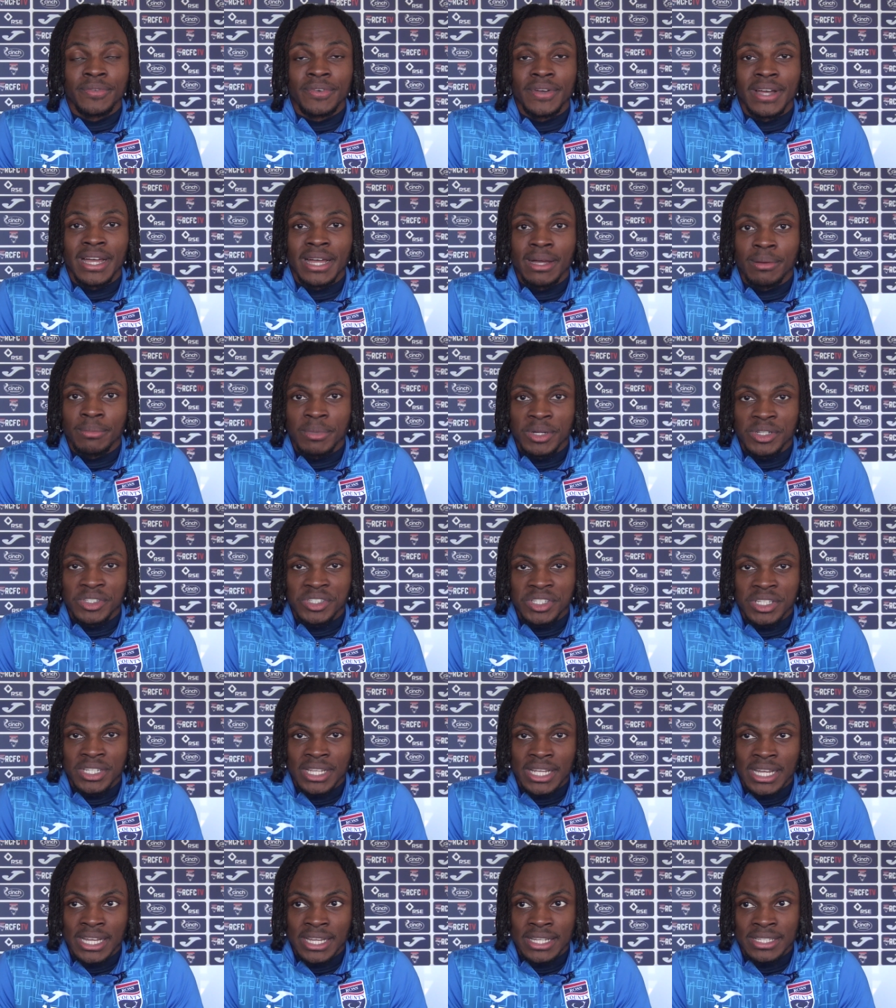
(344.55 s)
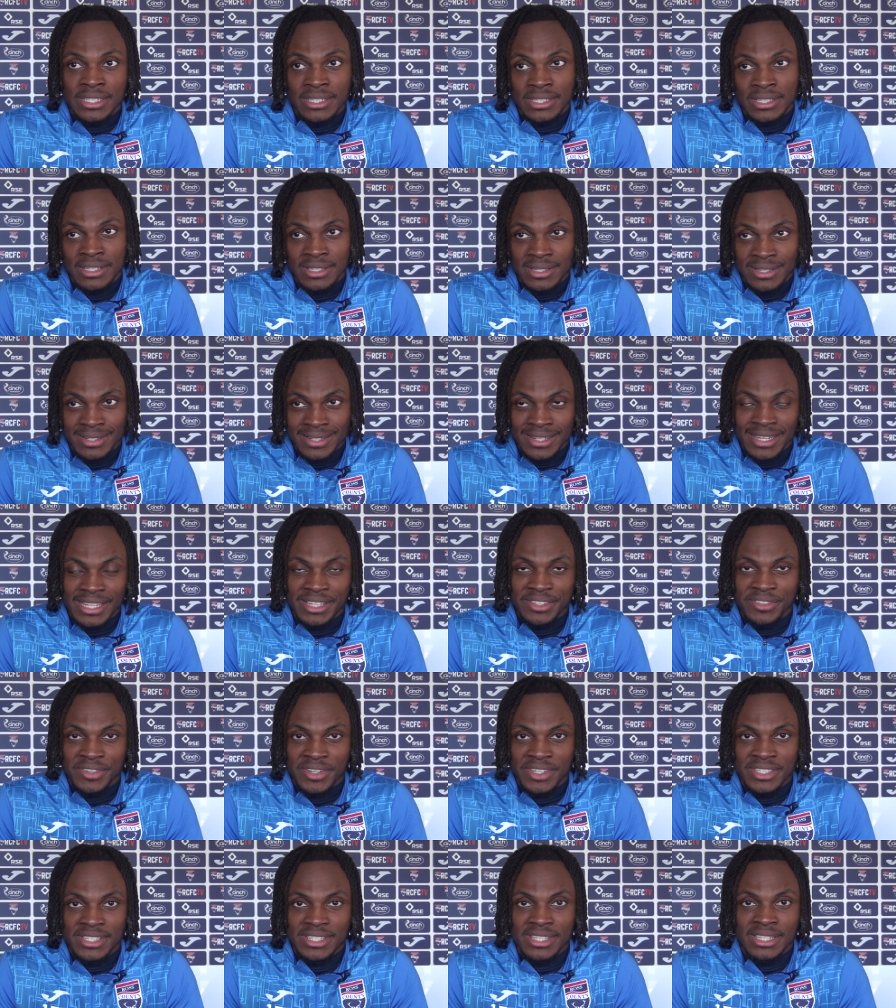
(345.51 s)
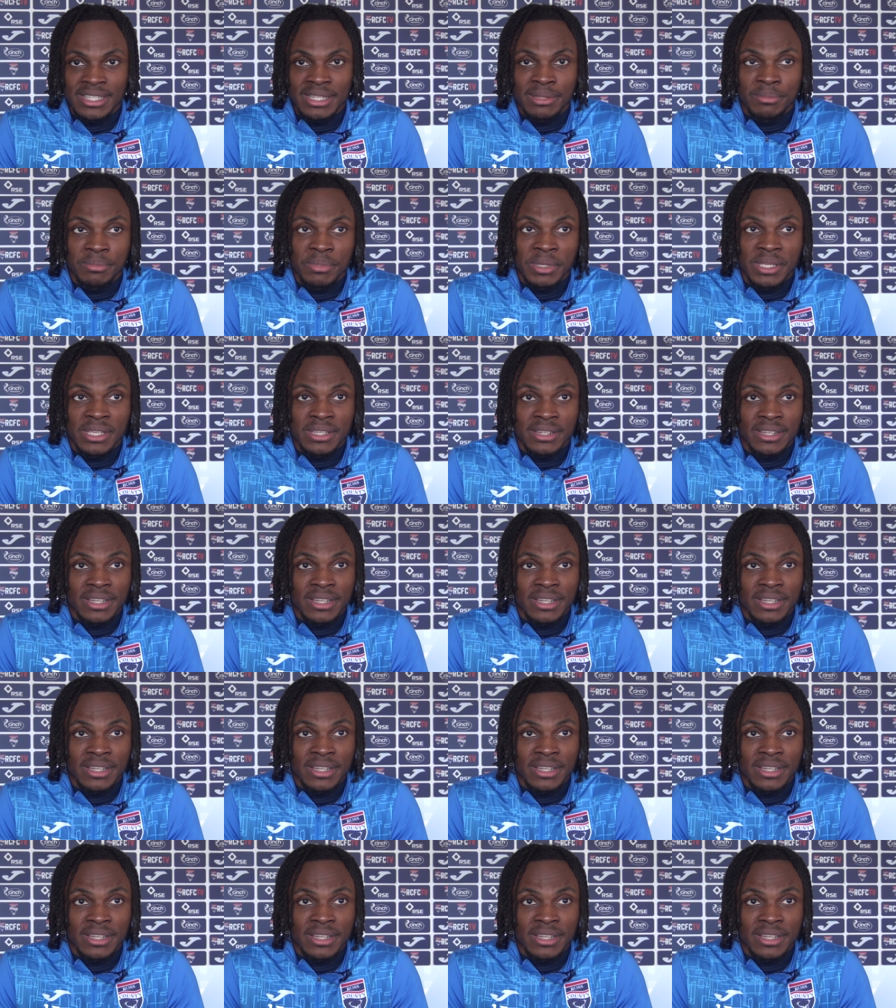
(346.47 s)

for how much he has like trusted in me,